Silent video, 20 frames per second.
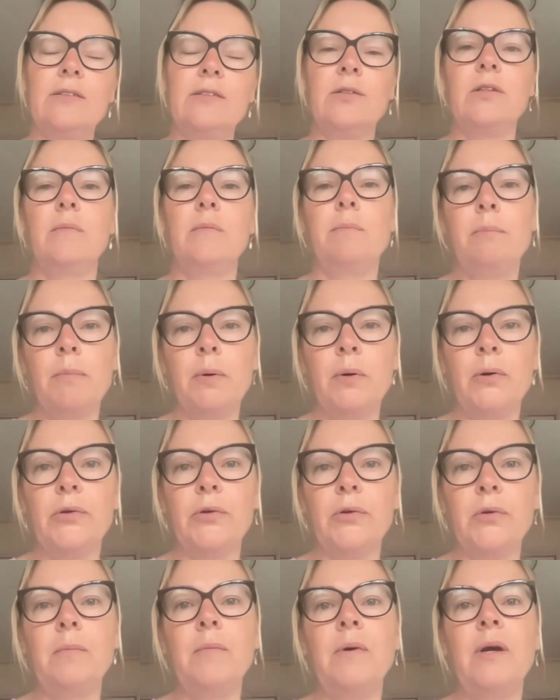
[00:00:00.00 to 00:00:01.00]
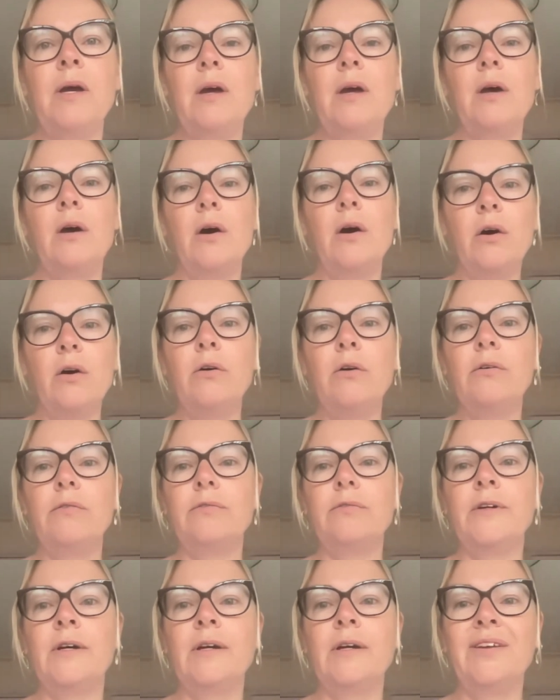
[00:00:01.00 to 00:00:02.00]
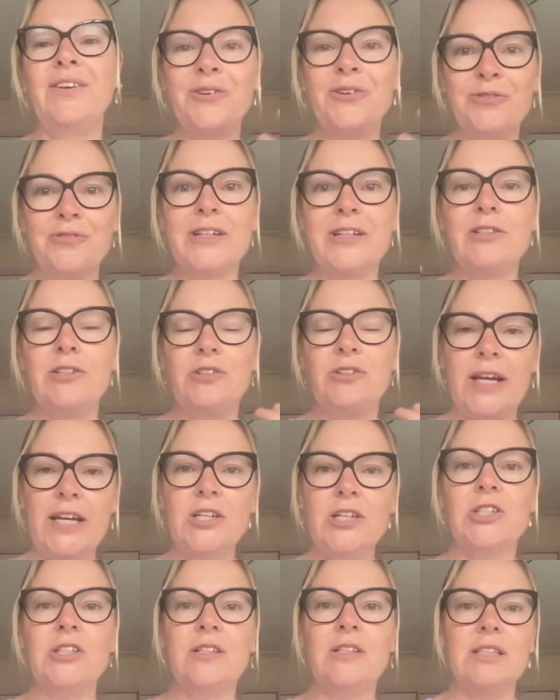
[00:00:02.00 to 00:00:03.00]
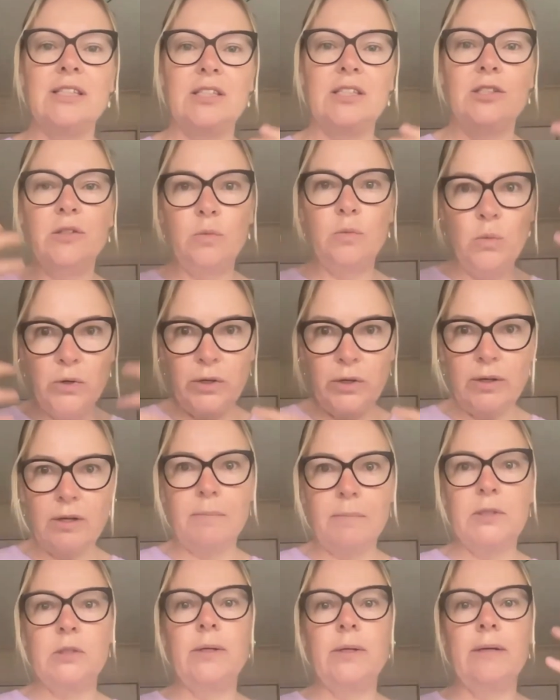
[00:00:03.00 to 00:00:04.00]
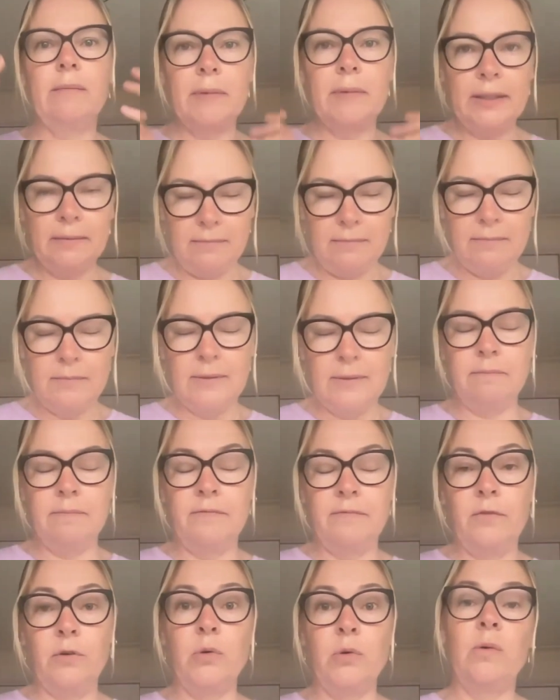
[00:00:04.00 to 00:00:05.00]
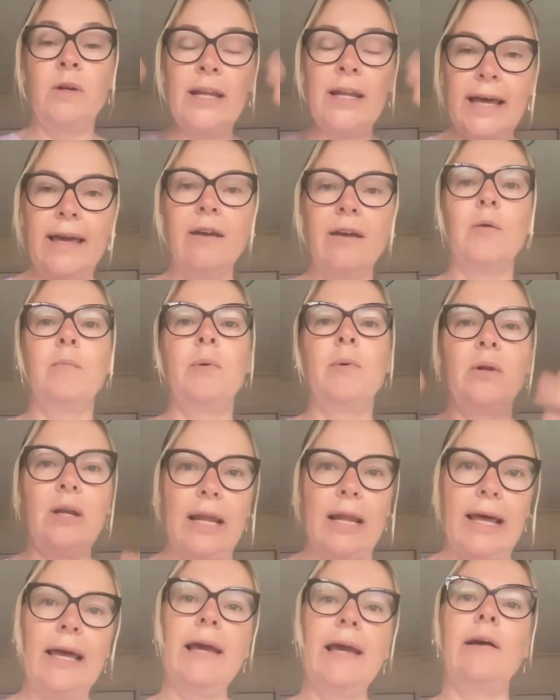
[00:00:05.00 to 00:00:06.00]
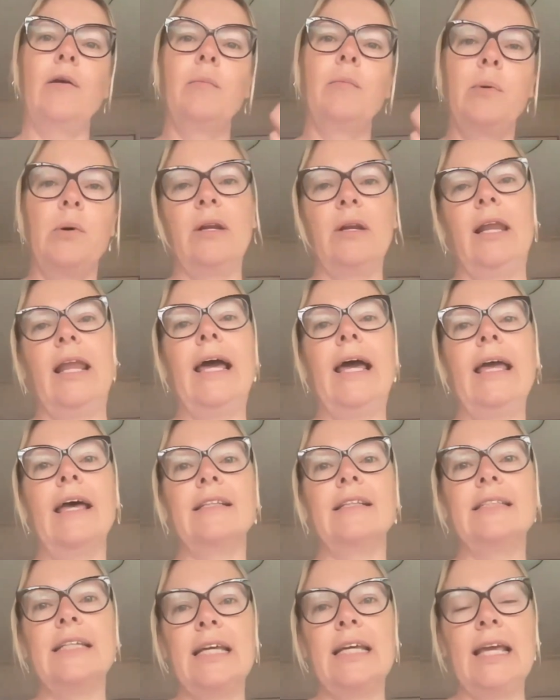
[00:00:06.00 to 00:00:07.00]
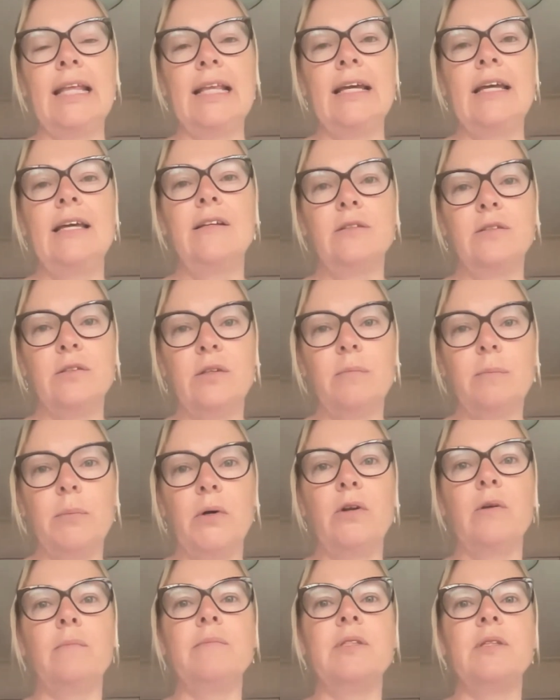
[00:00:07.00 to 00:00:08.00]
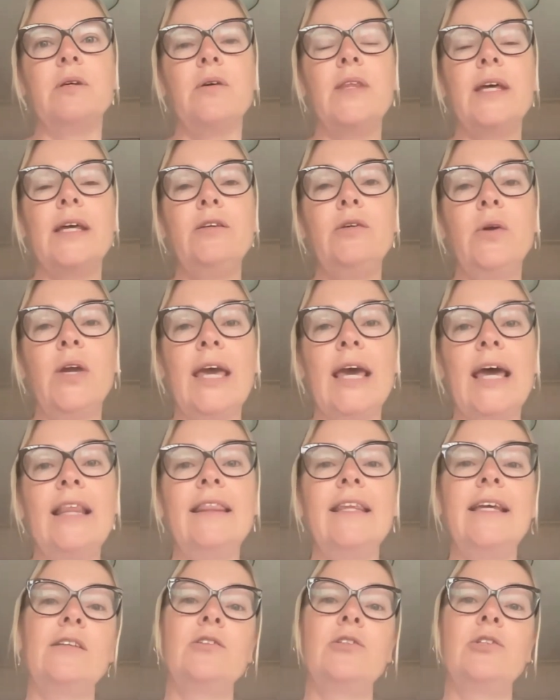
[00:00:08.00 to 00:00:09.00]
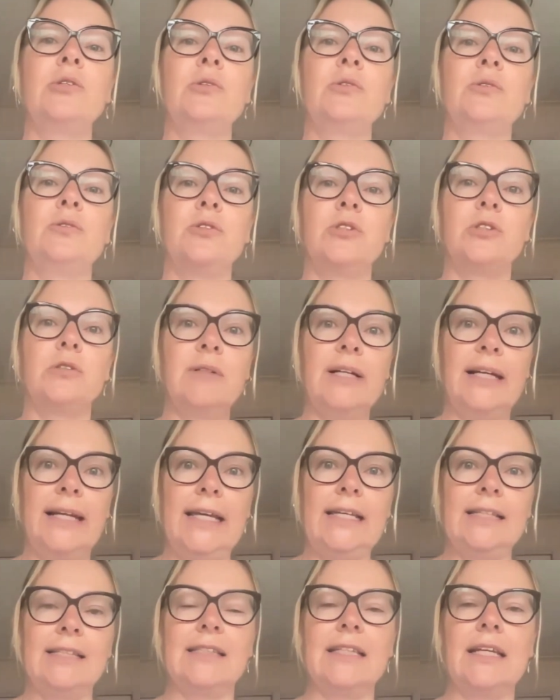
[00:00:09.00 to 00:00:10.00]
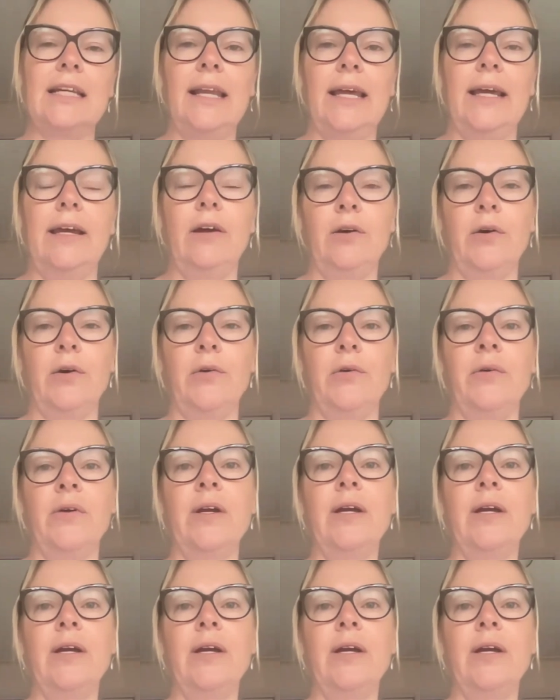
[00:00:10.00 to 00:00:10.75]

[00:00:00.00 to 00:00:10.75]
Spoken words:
the bottom of your frustrations, to work for layer upon layer upon layer to get to the bottom, so that you can then choose to release and let go.